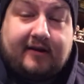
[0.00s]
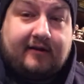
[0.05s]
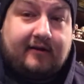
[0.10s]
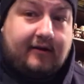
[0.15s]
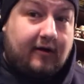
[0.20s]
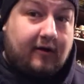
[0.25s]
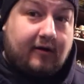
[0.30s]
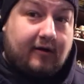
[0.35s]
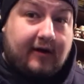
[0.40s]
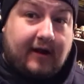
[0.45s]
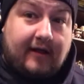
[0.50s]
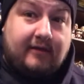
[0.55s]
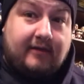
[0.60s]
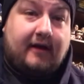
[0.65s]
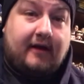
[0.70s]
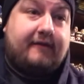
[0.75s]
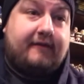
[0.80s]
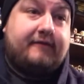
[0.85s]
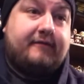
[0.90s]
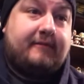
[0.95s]
nerd. I
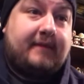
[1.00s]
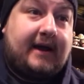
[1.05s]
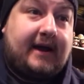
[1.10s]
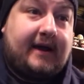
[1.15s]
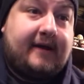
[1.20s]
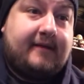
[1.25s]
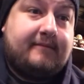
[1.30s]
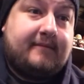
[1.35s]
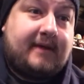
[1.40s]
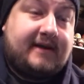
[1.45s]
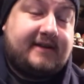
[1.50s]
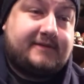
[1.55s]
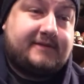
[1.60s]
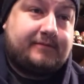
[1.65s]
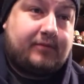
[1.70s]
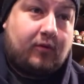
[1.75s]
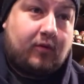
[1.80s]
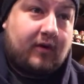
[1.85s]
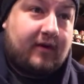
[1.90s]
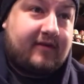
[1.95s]
loved my
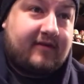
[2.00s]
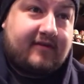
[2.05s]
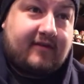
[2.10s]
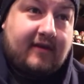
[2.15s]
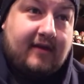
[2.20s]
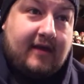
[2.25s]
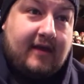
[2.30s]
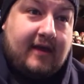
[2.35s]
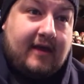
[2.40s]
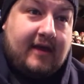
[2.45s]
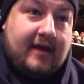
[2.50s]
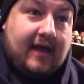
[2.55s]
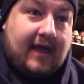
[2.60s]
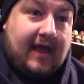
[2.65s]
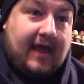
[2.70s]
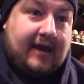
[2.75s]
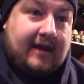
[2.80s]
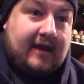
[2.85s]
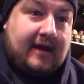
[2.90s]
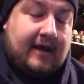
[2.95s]
sports,
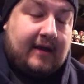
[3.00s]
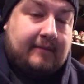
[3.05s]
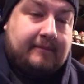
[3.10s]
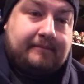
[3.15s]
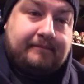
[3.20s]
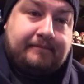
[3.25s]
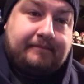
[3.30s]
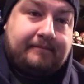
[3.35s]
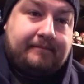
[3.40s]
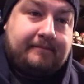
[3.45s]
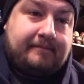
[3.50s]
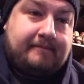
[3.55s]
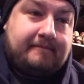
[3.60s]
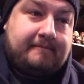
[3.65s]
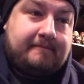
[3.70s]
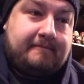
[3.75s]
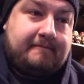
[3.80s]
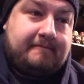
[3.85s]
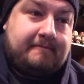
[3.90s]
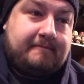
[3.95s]
and I
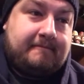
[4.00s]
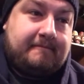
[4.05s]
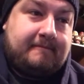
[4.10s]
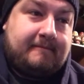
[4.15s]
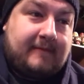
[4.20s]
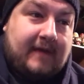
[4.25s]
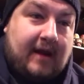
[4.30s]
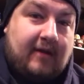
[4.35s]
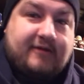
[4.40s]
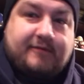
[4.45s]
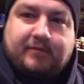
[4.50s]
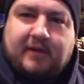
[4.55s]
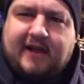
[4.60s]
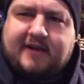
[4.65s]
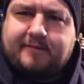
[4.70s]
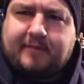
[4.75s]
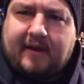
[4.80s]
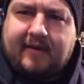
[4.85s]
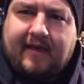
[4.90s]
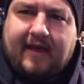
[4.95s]
was blessed
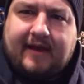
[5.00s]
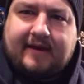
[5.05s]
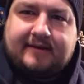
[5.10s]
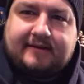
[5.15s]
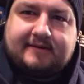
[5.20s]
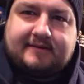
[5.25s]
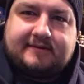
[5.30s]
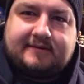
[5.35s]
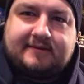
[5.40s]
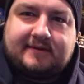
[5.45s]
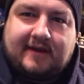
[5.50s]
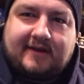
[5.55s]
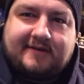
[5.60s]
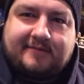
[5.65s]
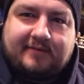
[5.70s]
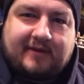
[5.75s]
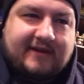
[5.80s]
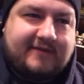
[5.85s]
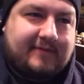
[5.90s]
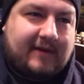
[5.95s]
by that. I was
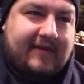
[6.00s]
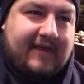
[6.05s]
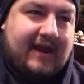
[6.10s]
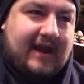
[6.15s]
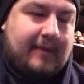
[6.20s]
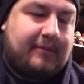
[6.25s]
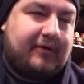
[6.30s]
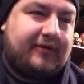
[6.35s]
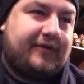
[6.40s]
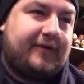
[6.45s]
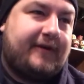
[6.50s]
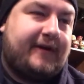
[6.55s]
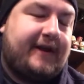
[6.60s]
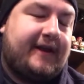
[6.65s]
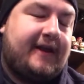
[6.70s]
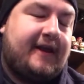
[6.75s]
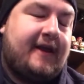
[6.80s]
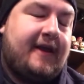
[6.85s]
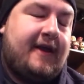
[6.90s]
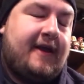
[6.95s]
blessed by that opportunity.
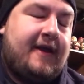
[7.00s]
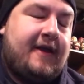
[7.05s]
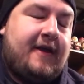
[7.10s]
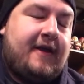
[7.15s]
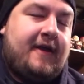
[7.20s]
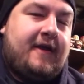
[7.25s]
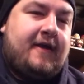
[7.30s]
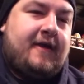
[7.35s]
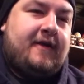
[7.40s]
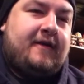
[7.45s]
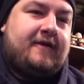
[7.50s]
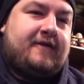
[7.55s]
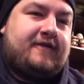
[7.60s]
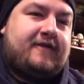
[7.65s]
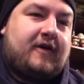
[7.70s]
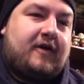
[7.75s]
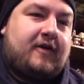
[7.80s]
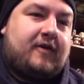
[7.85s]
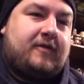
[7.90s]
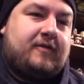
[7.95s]

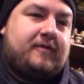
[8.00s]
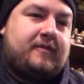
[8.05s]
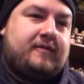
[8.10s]
So